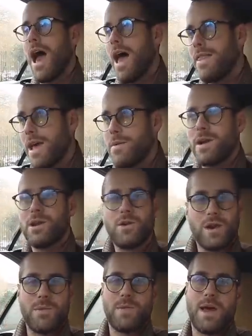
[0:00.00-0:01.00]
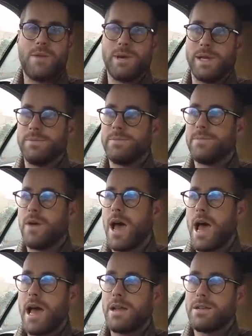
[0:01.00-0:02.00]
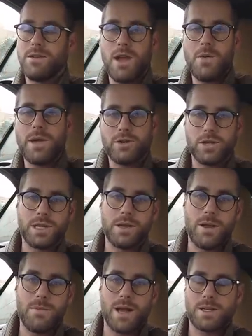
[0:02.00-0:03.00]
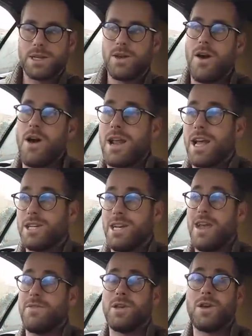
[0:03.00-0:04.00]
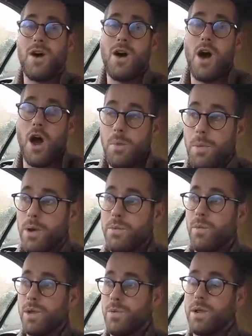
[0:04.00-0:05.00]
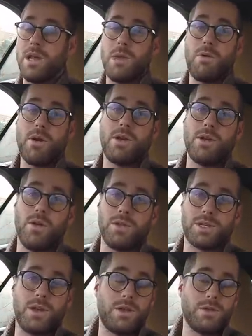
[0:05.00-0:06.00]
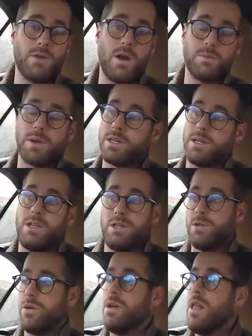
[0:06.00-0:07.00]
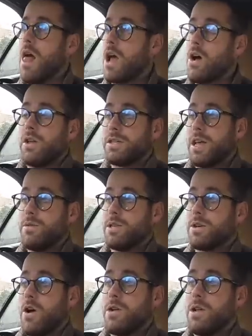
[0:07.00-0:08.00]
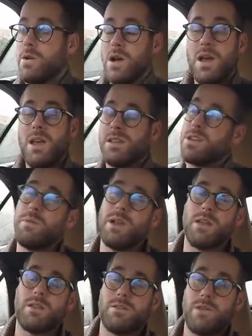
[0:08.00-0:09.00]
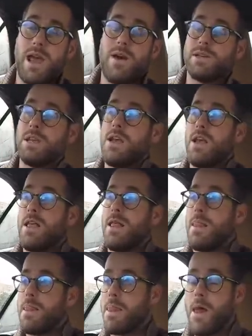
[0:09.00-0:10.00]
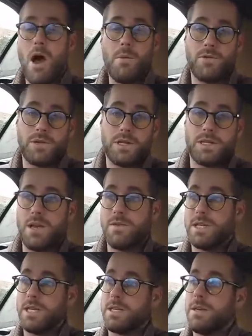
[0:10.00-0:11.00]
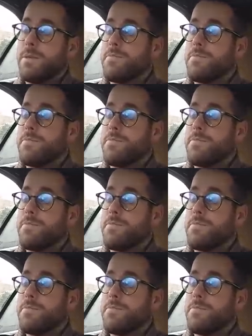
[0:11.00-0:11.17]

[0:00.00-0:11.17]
and they went and got it without me. I had no interest in going back to the car and I actually left the car open with the window broken on the side of the road because I just thought, I can't stay with this car any longer. It's gonna be another three hours. I'm off to the services.